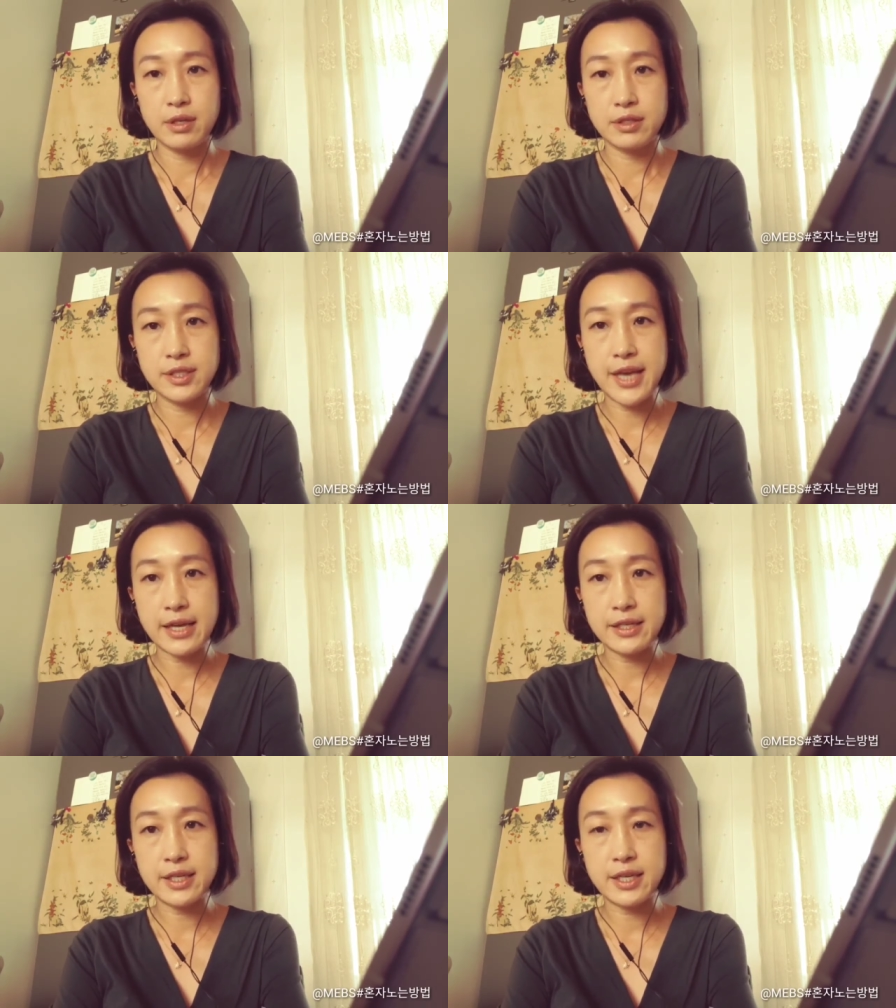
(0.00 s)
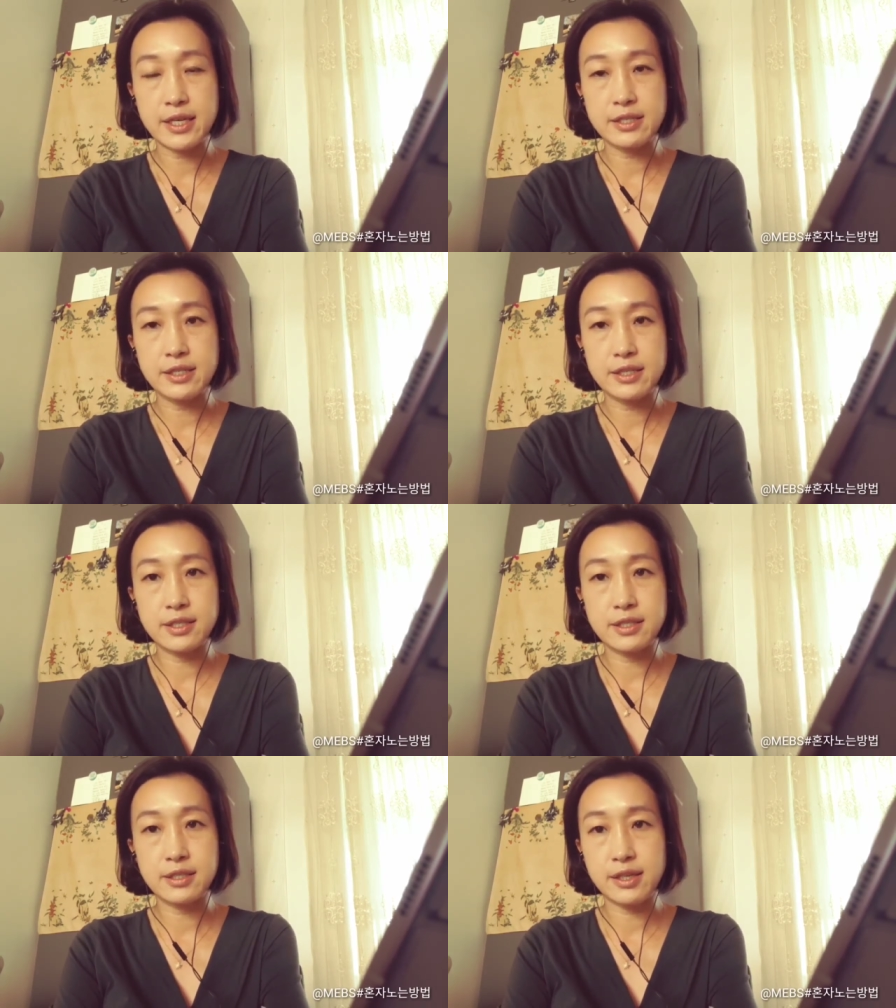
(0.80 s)

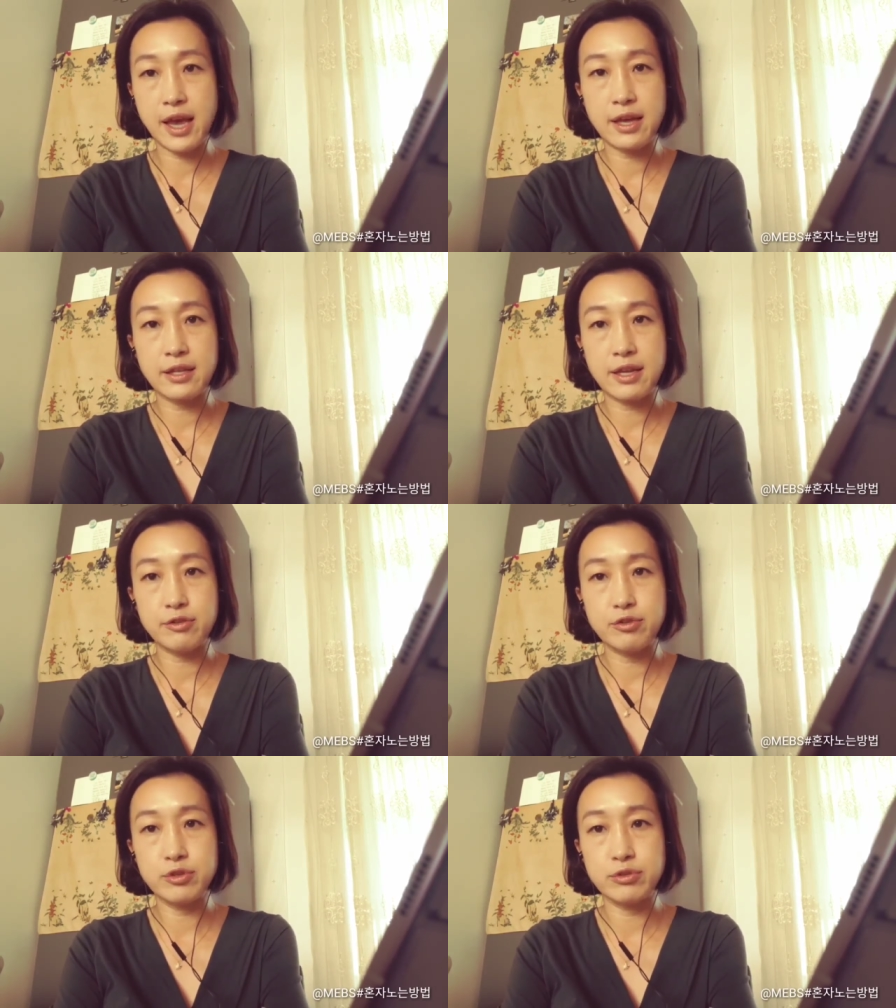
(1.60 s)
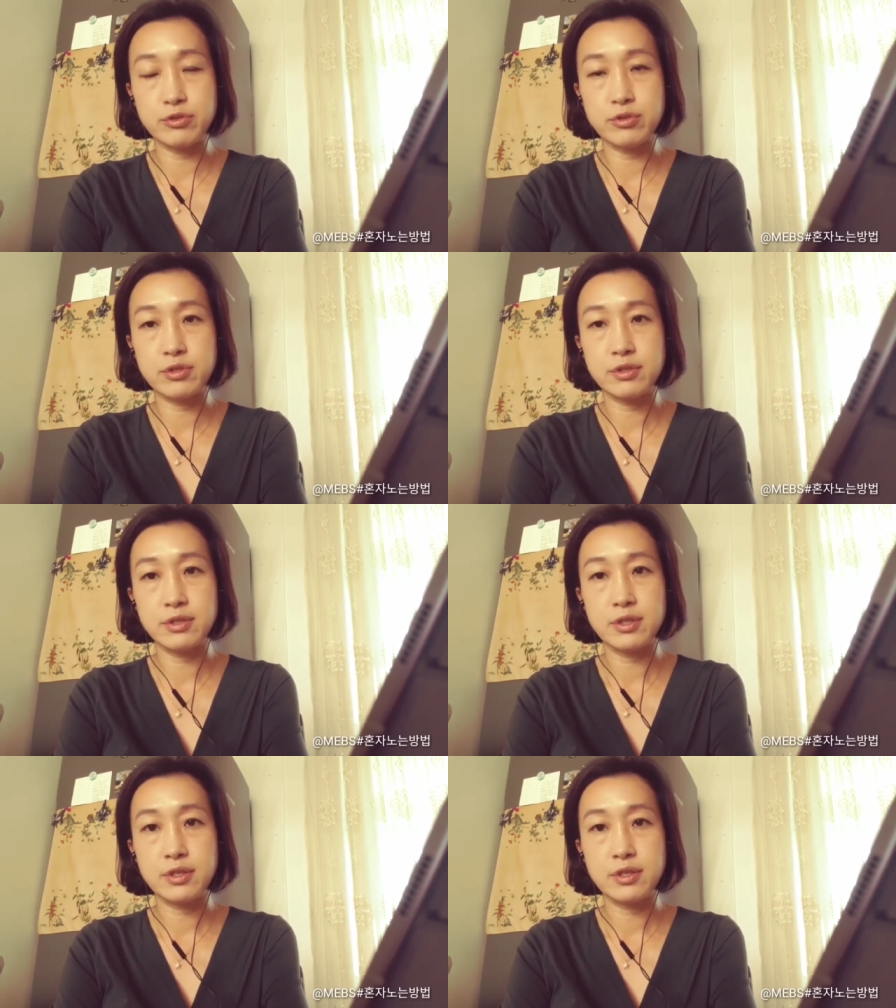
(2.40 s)
Yankees cannot lose.